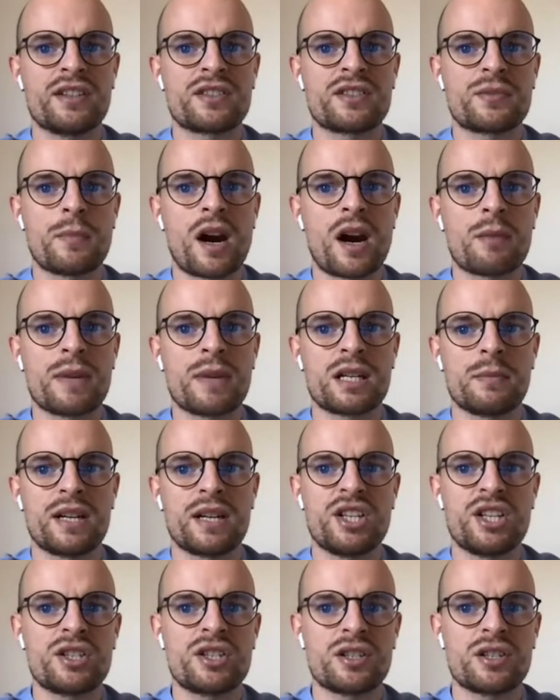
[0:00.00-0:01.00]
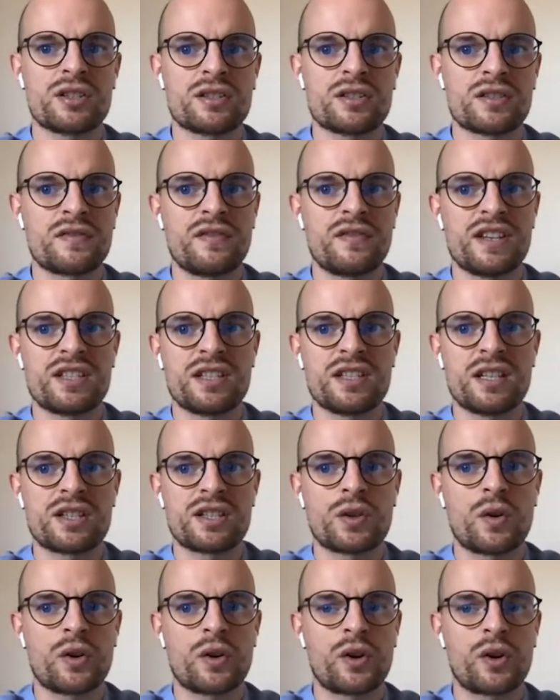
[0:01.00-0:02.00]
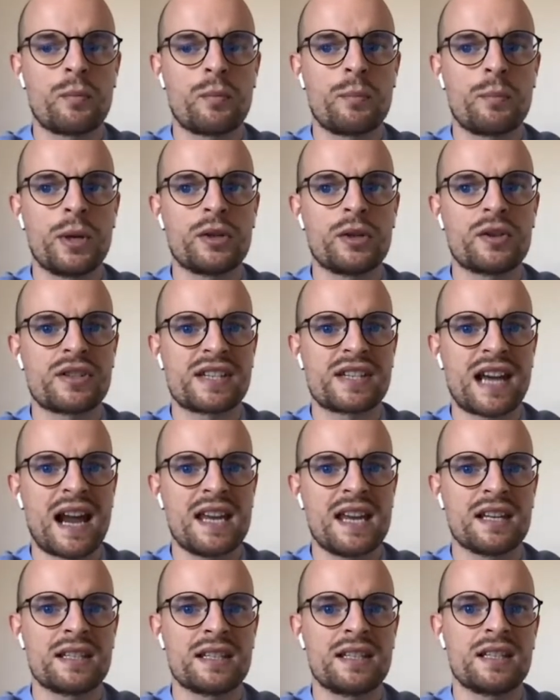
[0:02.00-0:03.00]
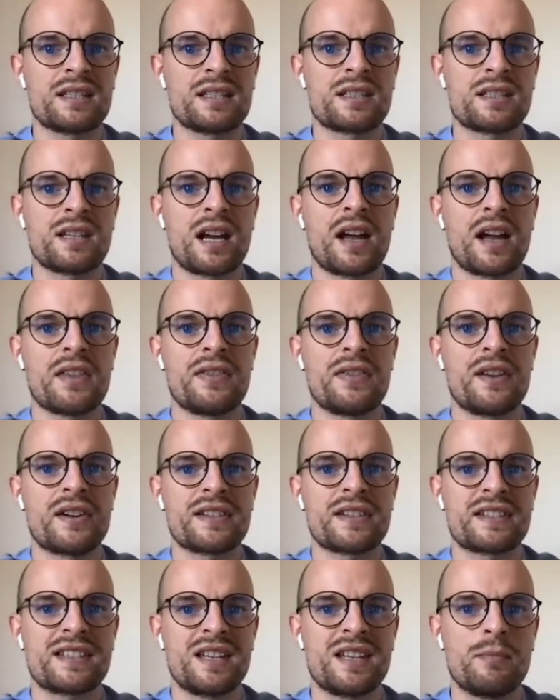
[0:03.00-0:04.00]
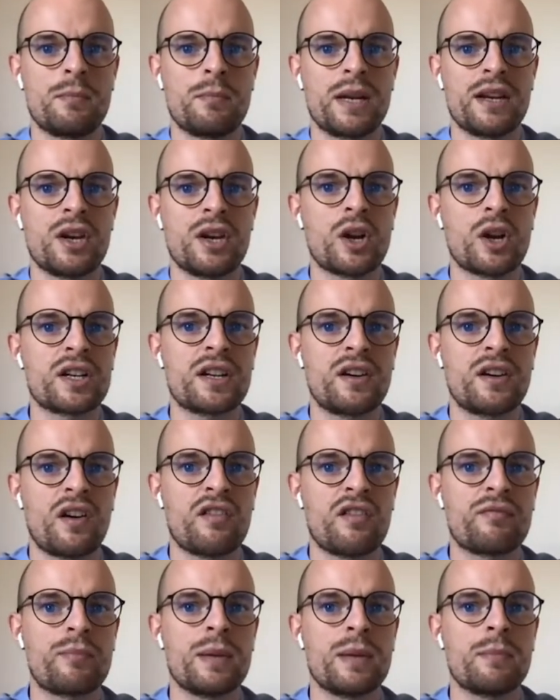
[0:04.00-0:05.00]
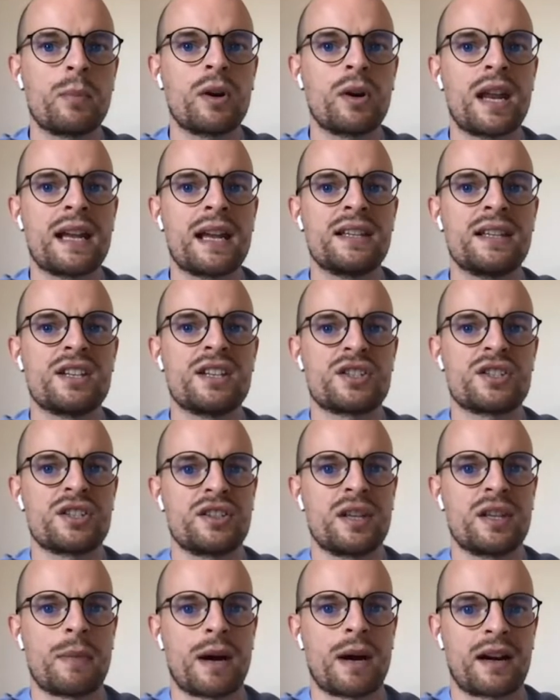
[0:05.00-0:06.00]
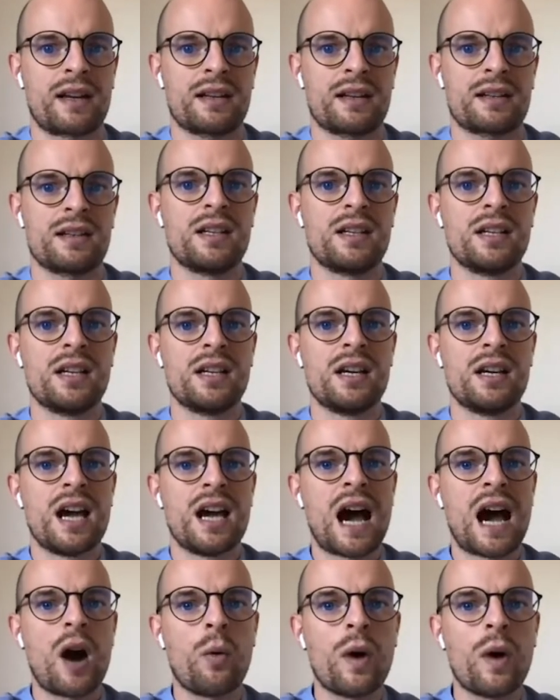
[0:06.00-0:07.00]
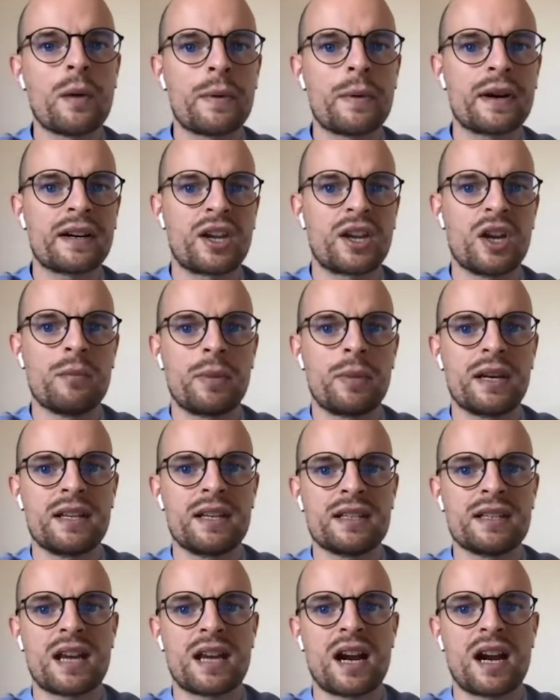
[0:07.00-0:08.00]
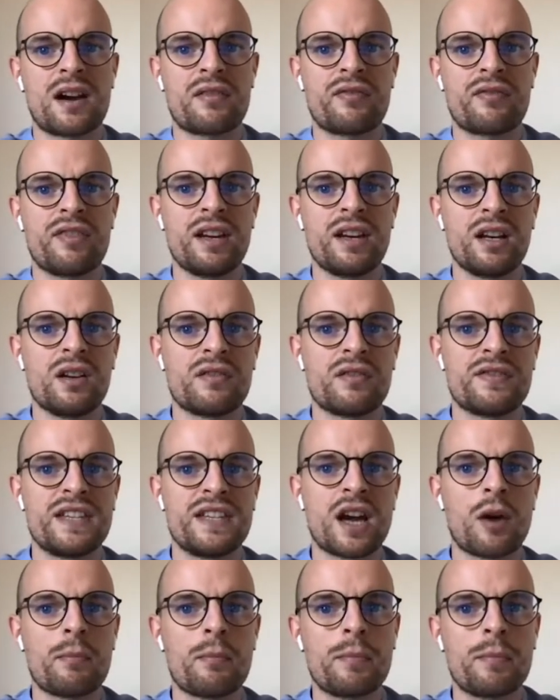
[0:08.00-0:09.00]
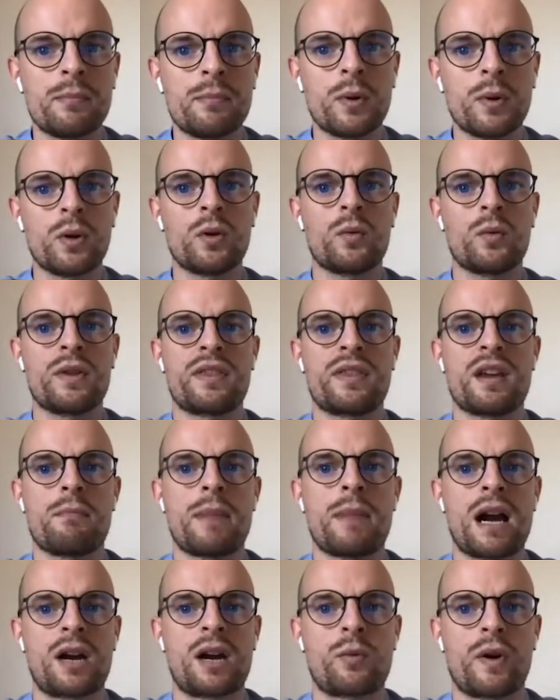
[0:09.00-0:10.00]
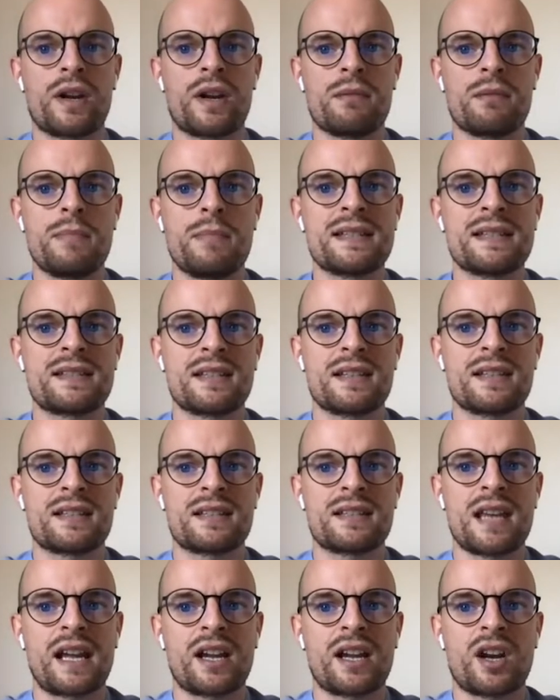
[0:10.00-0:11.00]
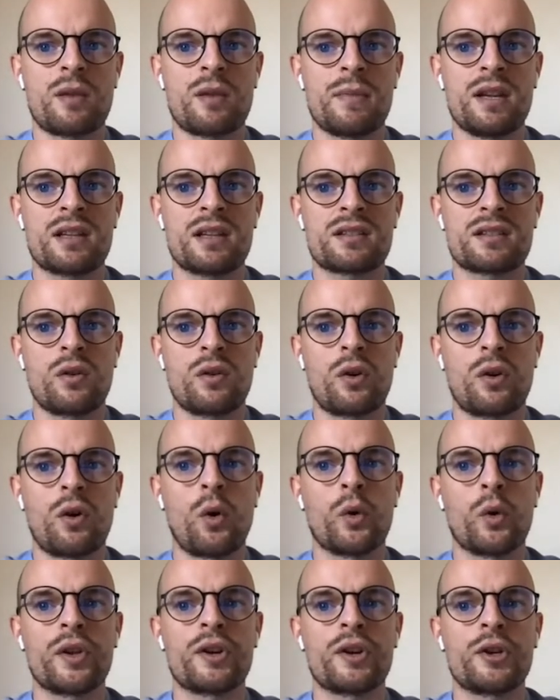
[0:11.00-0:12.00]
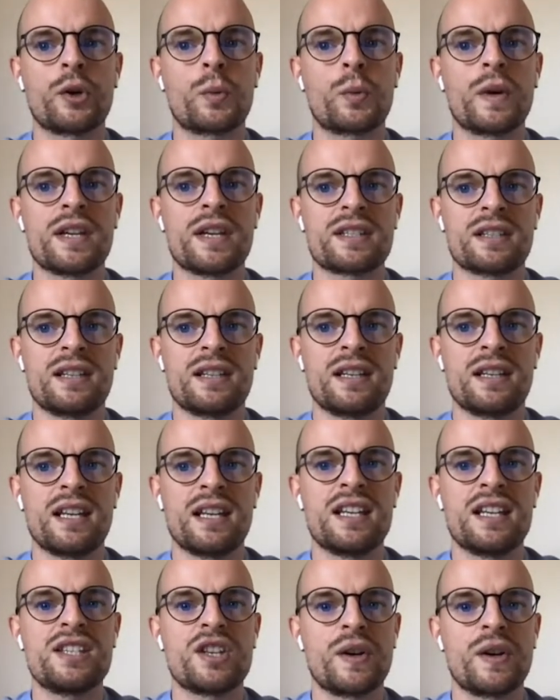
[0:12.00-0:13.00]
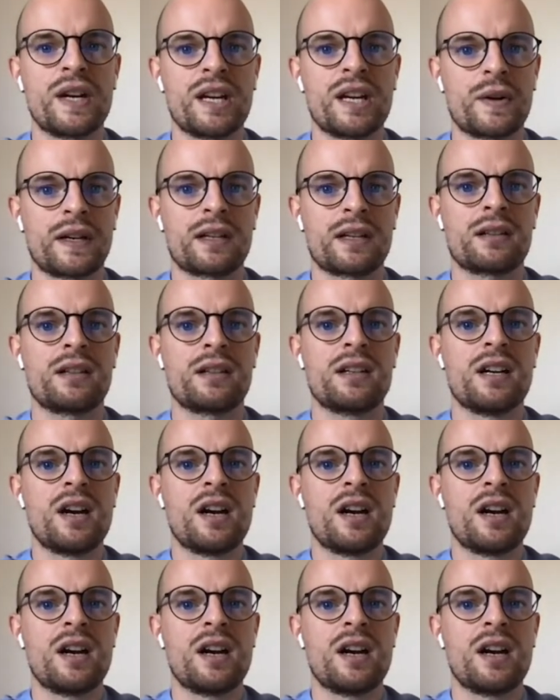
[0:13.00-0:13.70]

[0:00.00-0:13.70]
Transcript: pretty smart mathematicians, physics, or computer scientists, and there's simply not enough people like this in the market. However, companies are full of young people with a background in business, economics, or other degrees in engineering.